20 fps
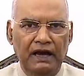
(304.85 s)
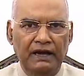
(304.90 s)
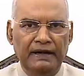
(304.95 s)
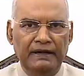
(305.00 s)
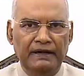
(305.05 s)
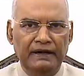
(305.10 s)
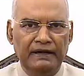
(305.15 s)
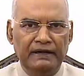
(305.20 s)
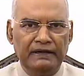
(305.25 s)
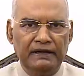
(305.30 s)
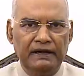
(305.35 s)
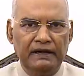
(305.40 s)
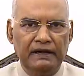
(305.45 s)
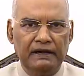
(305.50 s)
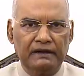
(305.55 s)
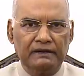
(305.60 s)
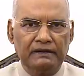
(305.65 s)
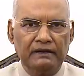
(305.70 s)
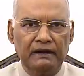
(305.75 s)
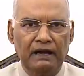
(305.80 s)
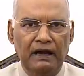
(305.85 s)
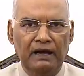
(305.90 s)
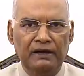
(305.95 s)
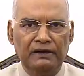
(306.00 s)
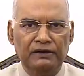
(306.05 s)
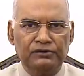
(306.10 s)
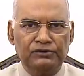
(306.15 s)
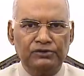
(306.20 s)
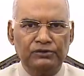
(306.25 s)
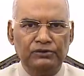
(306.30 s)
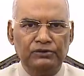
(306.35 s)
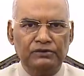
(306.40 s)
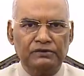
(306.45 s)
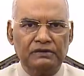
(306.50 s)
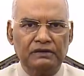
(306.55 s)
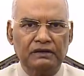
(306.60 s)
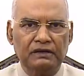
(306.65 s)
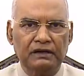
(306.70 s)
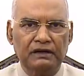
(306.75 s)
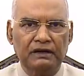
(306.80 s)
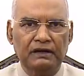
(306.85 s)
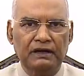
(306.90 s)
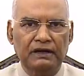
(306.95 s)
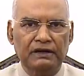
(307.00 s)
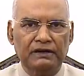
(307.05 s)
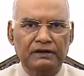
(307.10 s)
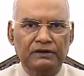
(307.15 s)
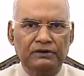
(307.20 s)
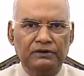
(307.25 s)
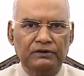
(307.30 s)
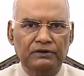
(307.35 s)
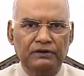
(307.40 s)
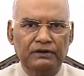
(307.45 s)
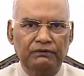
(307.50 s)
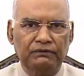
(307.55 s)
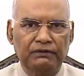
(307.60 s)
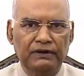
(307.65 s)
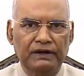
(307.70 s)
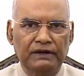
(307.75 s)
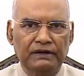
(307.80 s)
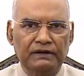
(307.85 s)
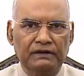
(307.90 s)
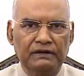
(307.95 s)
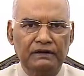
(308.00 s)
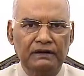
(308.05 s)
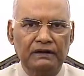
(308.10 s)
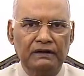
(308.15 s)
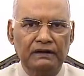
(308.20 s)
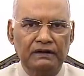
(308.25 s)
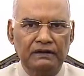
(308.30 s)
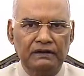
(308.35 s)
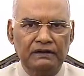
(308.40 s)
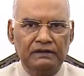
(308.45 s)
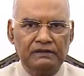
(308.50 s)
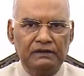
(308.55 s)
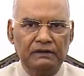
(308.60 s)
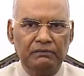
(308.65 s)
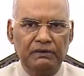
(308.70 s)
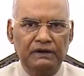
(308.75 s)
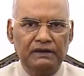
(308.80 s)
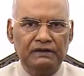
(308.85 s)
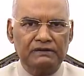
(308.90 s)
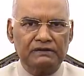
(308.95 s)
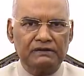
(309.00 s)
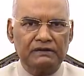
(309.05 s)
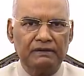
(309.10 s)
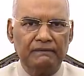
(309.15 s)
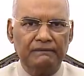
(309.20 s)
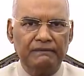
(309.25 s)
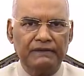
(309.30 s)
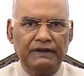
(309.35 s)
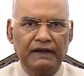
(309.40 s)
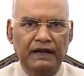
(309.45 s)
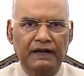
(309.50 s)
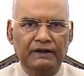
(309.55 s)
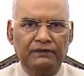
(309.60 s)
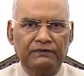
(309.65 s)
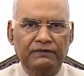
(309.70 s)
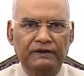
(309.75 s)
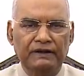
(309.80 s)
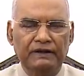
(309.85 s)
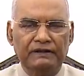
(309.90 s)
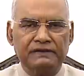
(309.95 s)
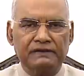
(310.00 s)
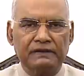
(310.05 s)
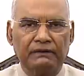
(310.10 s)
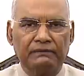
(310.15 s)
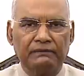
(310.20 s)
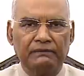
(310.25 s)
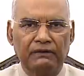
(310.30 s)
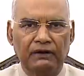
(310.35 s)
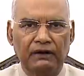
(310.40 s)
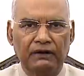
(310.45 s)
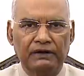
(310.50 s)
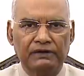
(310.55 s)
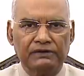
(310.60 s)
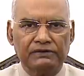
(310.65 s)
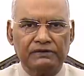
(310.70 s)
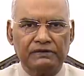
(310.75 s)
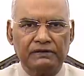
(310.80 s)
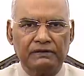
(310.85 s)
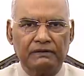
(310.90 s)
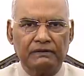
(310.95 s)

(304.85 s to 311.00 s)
and interact on issues related to different disciplines and fields of knowledge.